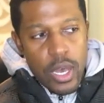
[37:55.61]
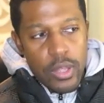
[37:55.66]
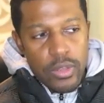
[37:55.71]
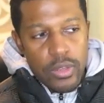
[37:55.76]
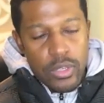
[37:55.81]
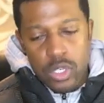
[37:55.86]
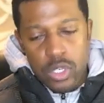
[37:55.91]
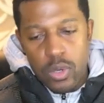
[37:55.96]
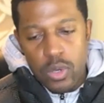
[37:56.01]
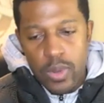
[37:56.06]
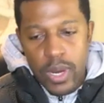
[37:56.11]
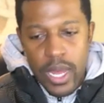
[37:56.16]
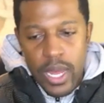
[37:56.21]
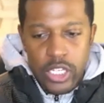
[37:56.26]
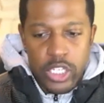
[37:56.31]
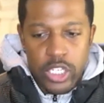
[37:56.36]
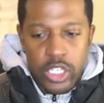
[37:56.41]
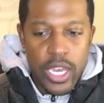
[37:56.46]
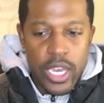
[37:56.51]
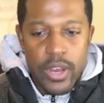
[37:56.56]
So when I
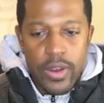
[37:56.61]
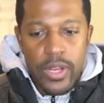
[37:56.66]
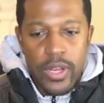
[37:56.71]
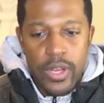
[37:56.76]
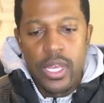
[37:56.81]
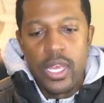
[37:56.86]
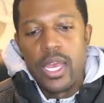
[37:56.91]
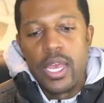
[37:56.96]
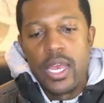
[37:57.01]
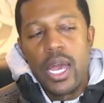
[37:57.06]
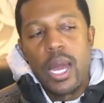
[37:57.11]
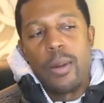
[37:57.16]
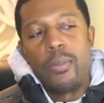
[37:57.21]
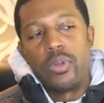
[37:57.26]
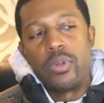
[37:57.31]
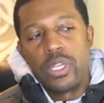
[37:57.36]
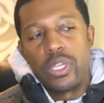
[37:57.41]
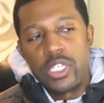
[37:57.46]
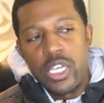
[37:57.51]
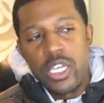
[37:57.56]
share it, I'm only
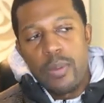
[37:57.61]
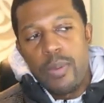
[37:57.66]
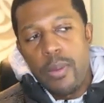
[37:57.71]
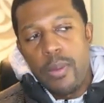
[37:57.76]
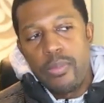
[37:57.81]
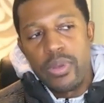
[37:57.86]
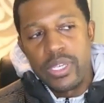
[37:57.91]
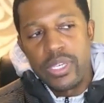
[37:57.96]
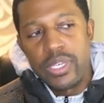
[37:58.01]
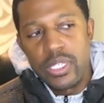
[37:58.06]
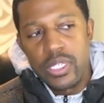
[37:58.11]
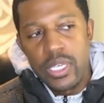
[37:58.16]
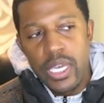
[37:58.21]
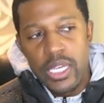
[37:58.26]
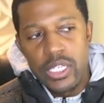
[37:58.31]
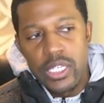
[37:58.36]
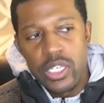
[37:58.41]
sharing my presentation.